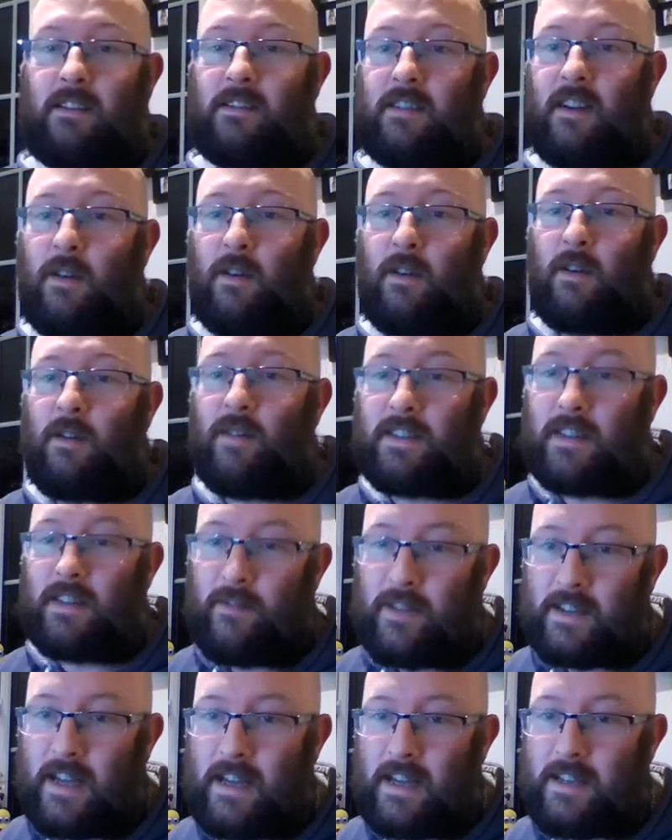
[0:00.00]
So if it's
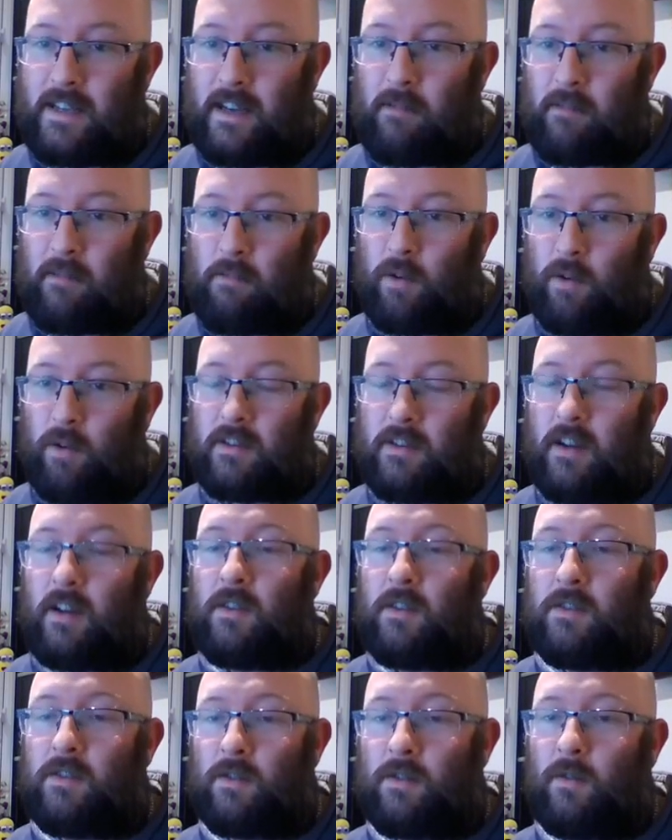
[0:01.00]
8 points
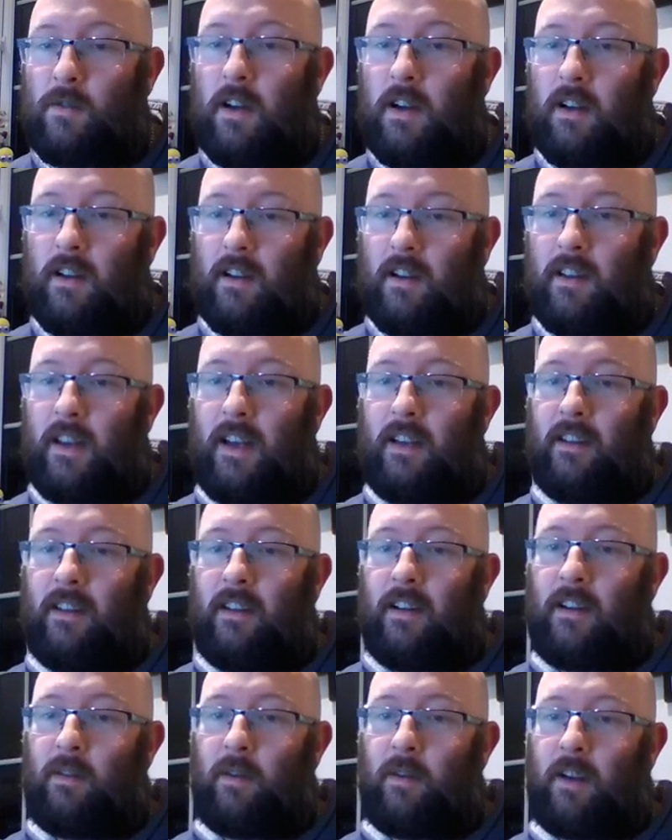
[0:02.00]
total, then
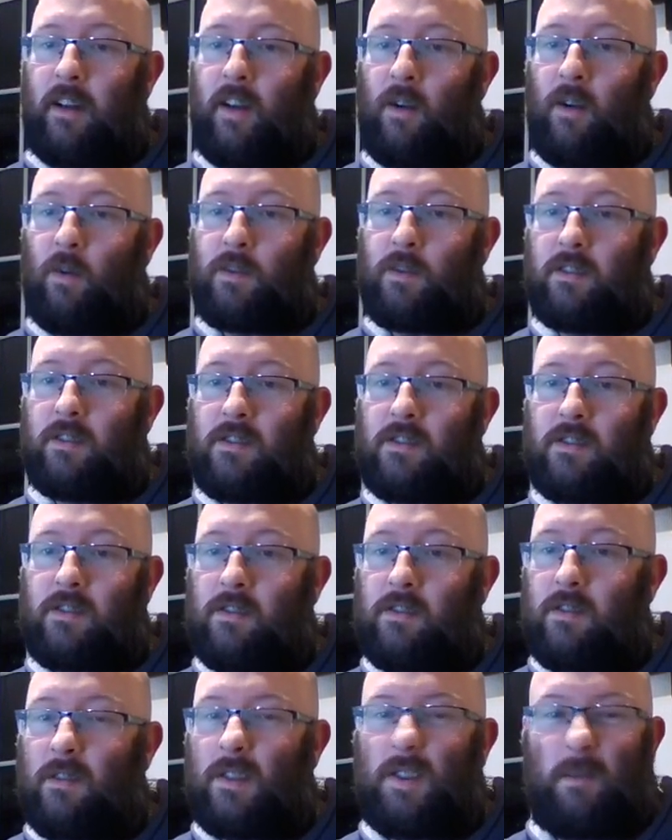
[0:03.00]
we know what's a good
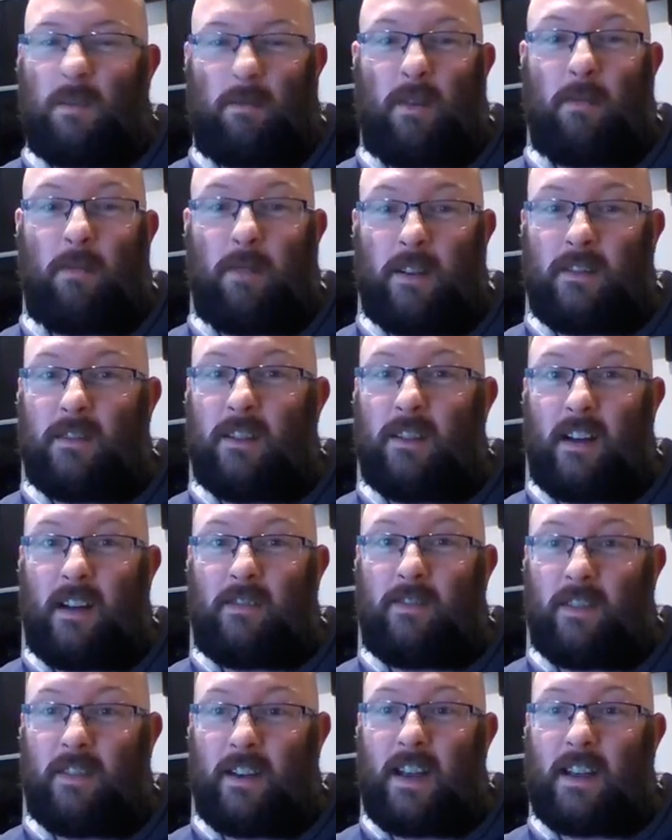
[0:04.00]
score. I should probably do
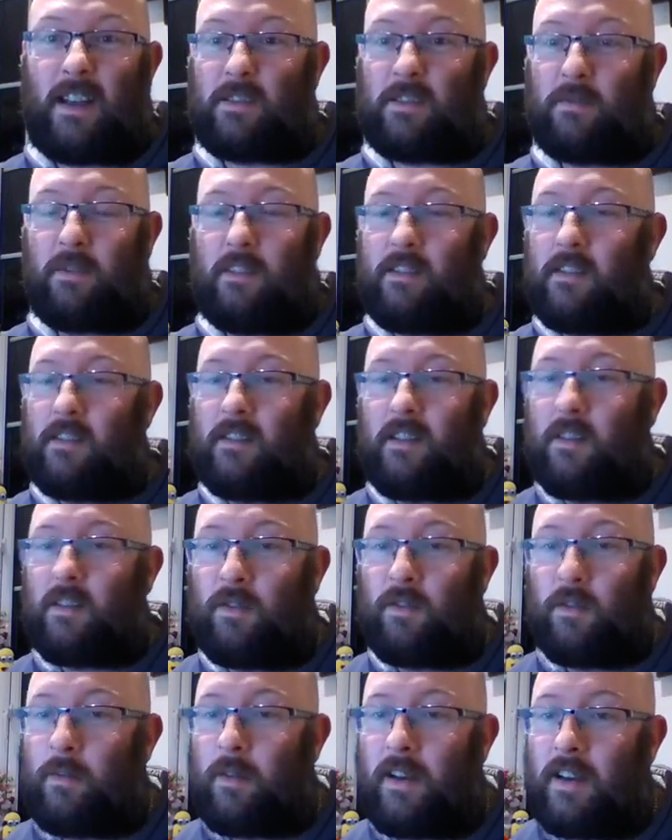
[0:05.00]
that for the next ones. I
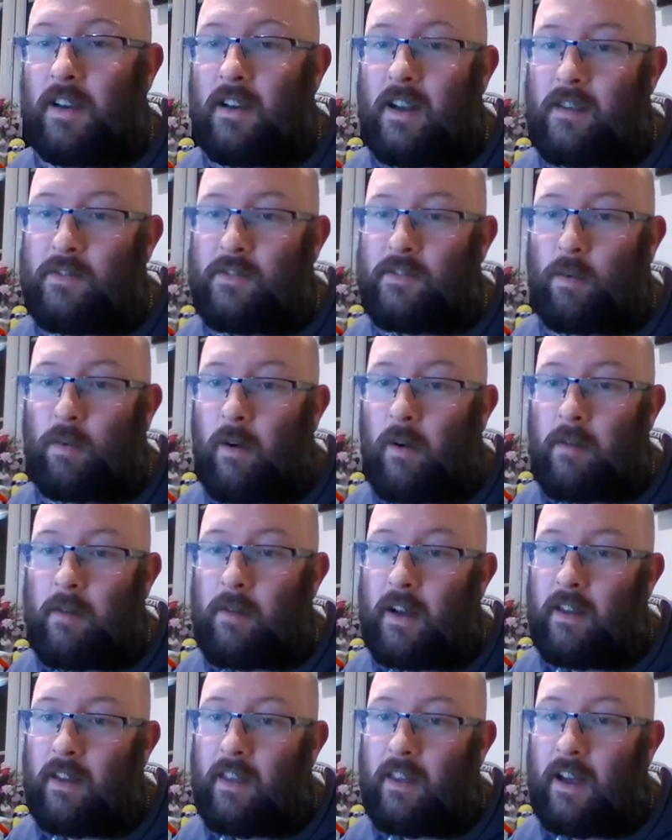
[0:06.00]
don't normally worry
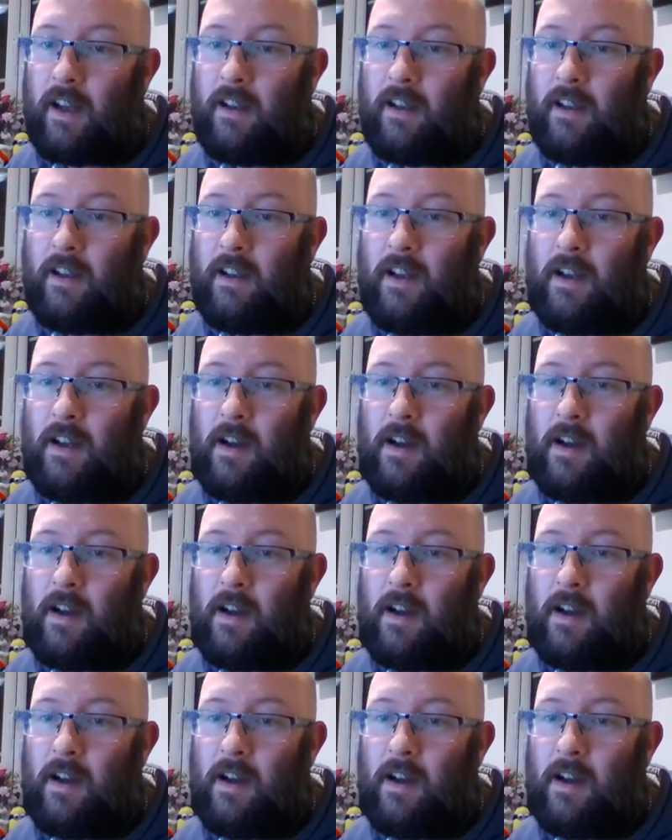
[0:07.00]
about that.